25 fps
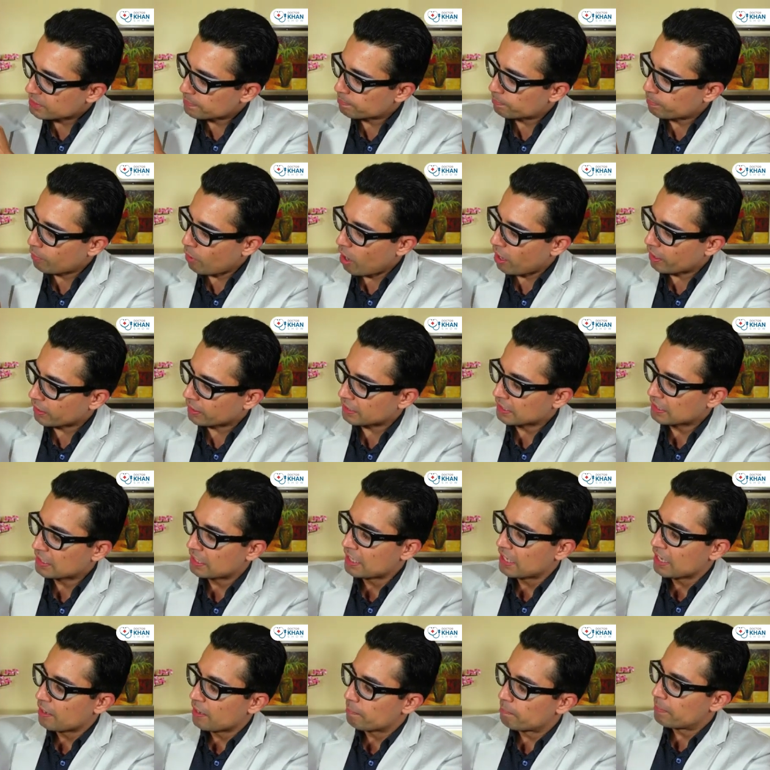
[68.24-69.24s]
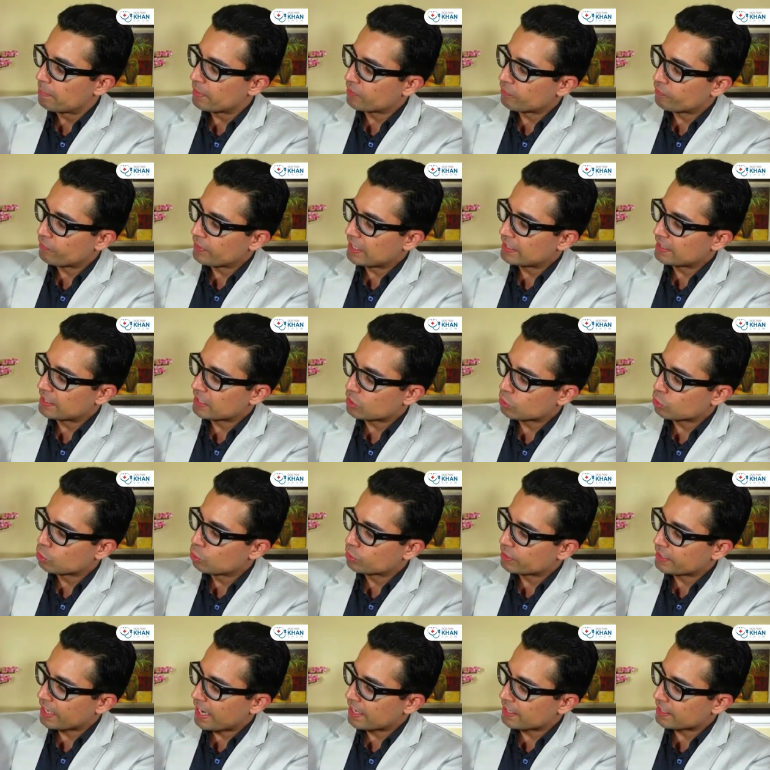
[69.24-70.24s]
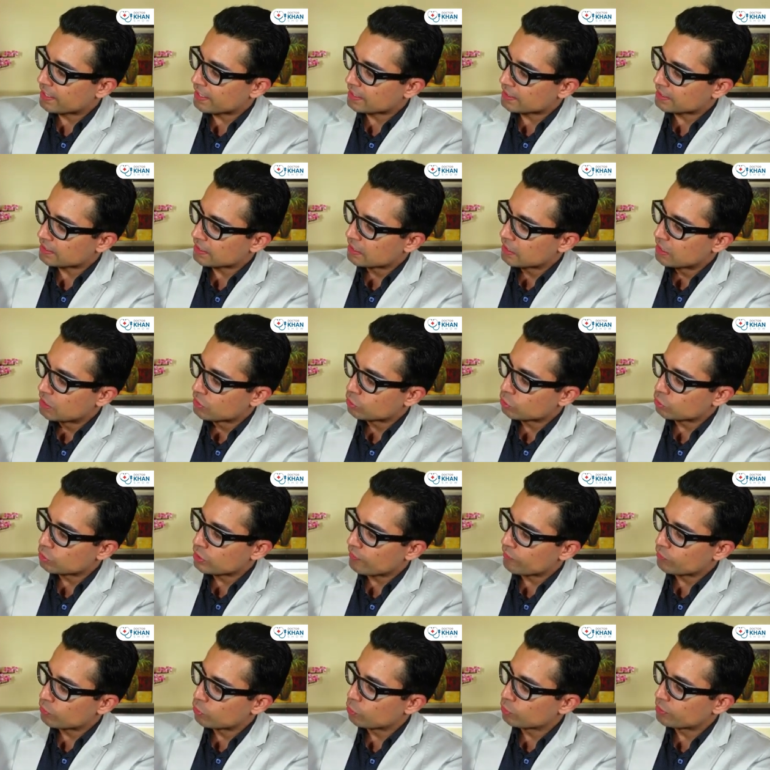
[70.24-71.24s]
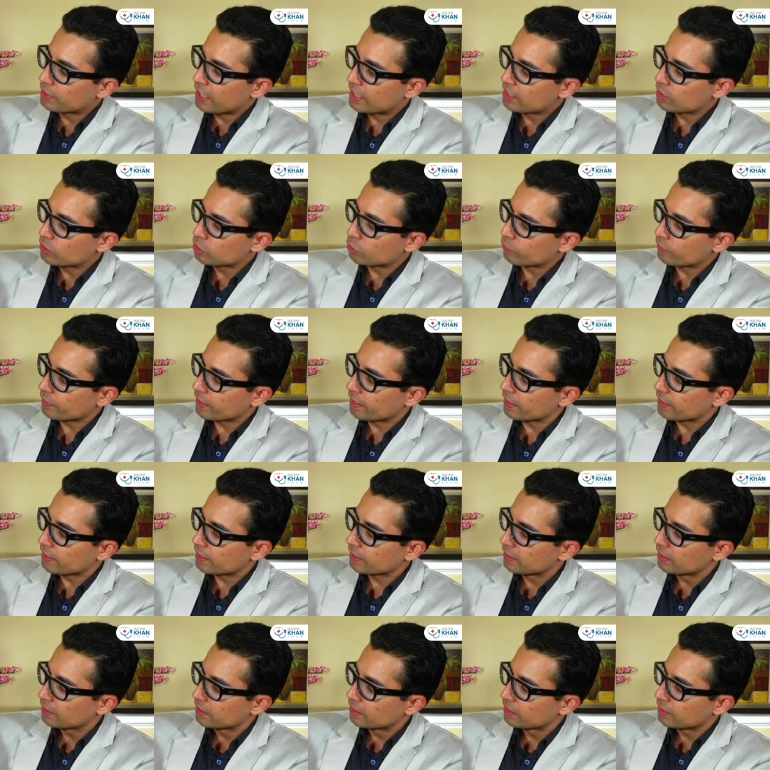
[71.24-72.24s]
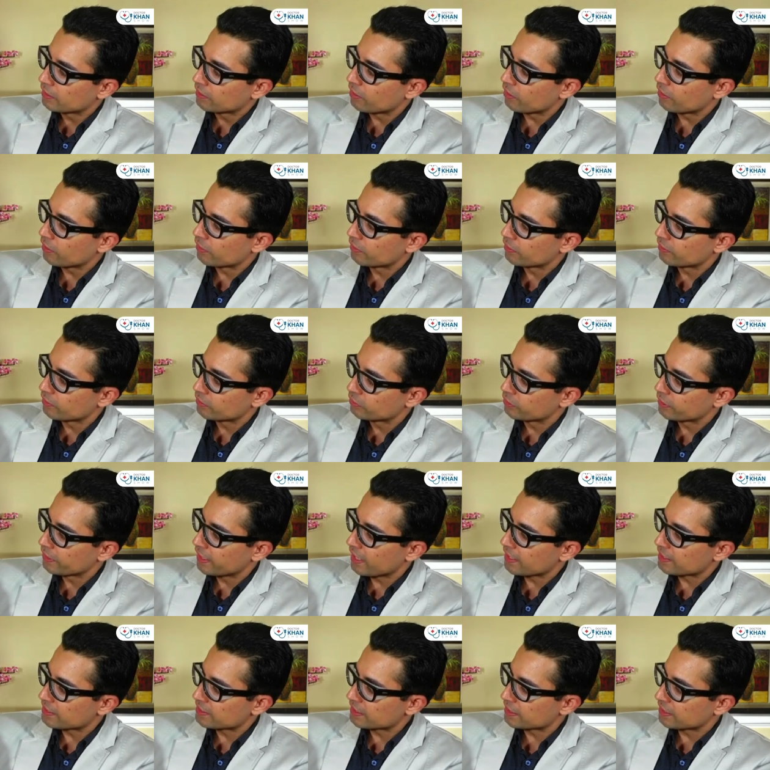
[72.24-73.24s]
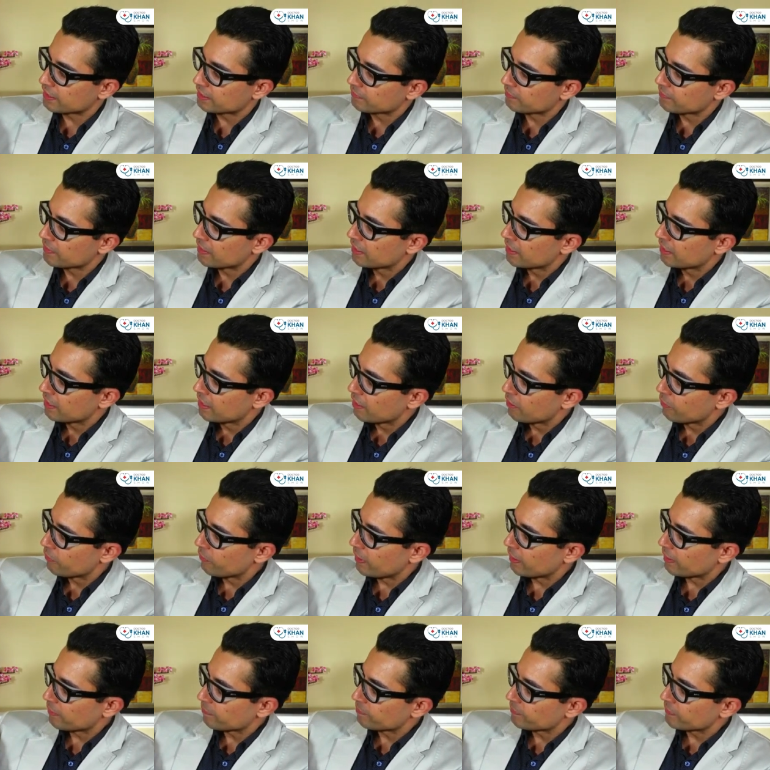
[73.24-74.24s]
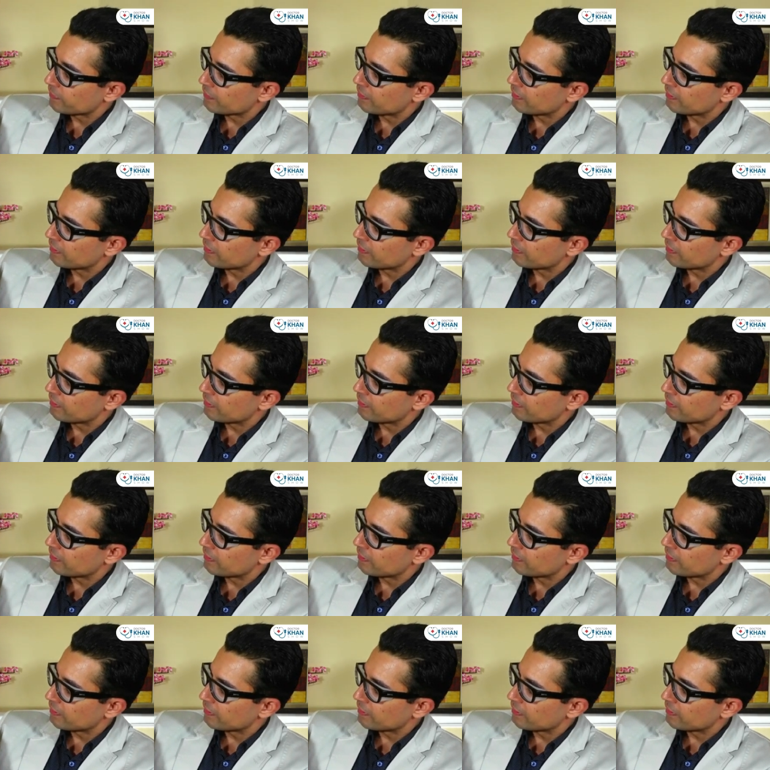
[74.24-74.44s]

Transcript: spot between the 2 tendons. So you have 2 tendons over here. Oh, you can't see. Well,